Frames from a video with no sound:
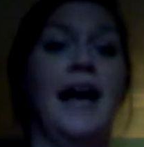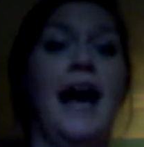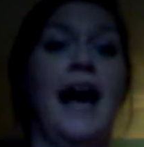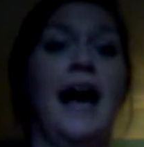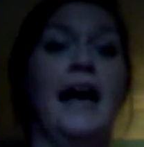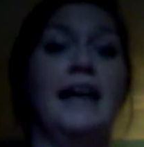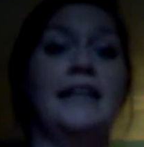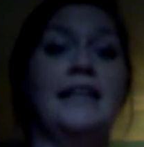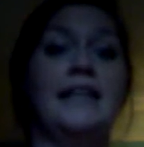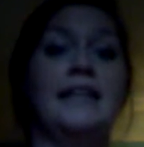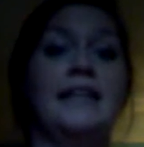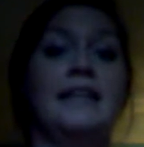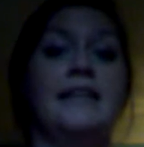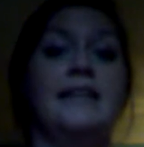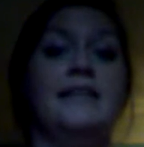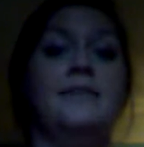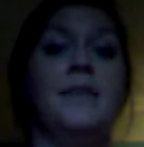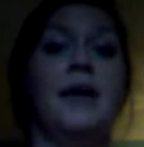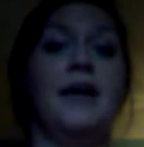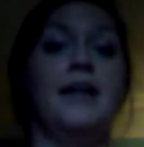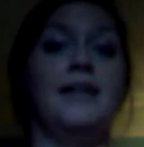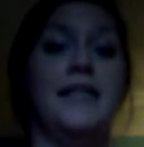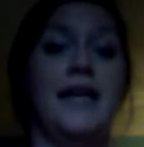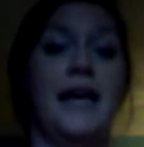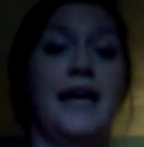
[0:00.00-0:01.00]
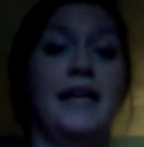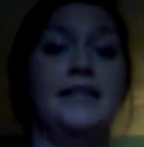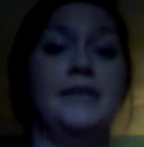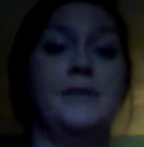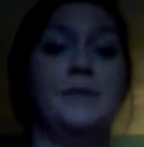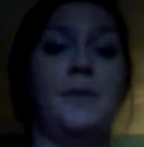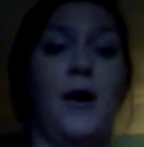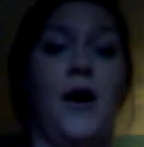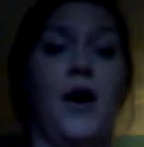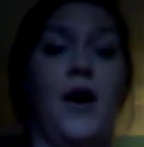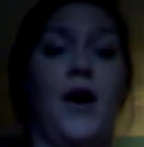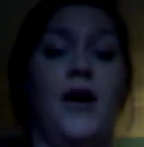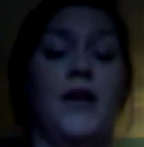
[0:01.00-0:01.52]
I needed my test
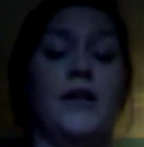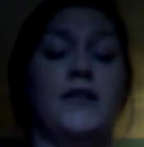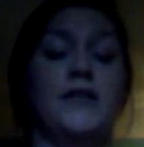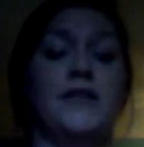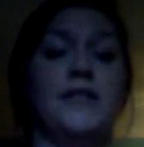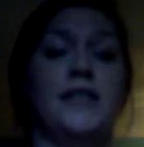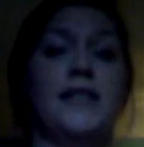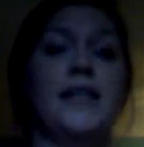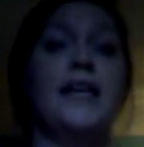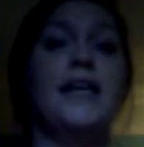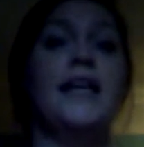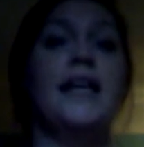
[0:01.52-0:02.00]
paused